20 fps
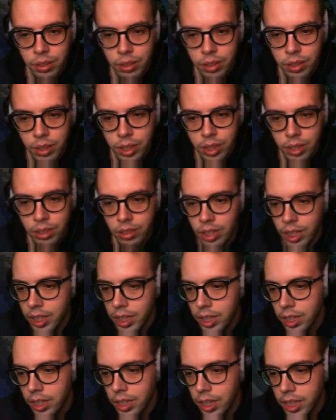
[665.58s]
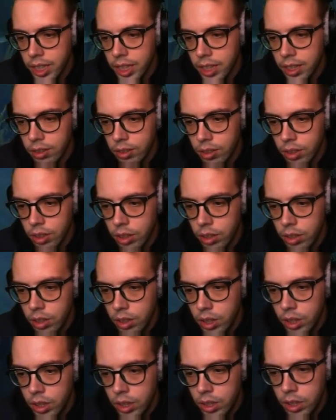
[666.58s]
That's the idea like now, so
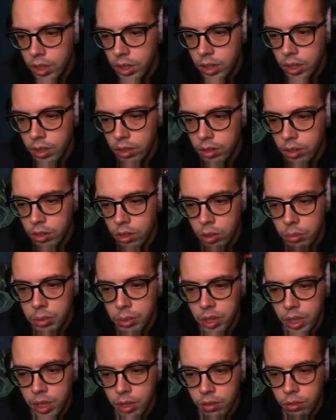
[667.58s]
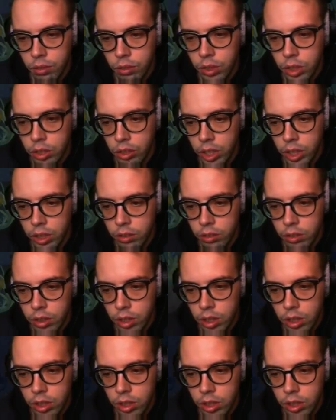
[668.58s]
that should be like a free Drake really.